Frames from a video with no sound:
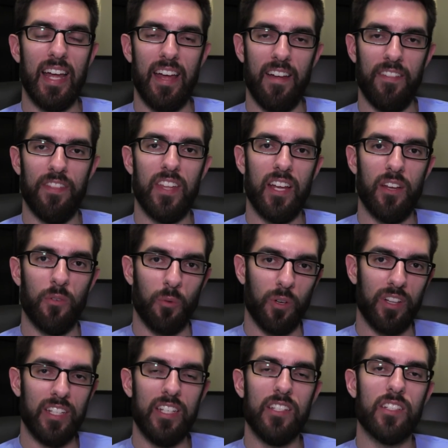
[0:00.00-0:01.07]
and then
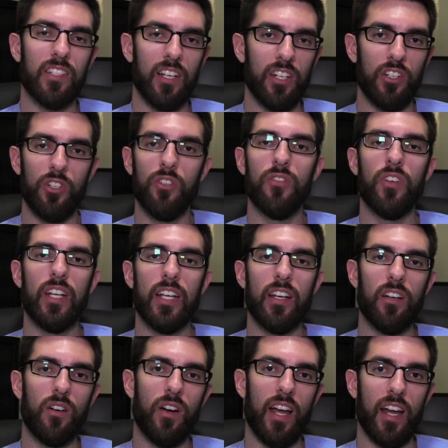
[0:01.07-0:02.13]
release a new
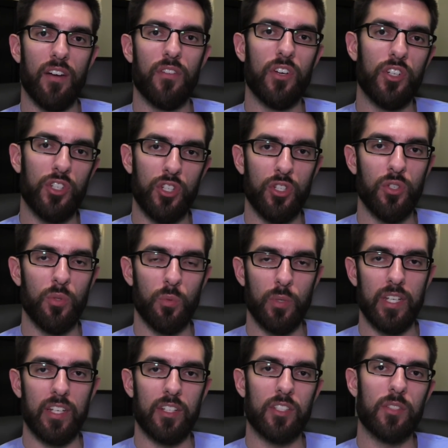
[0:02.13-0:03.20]
video every two
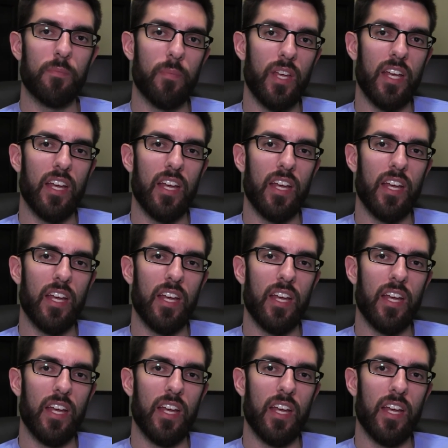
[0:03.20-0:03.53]
weeks.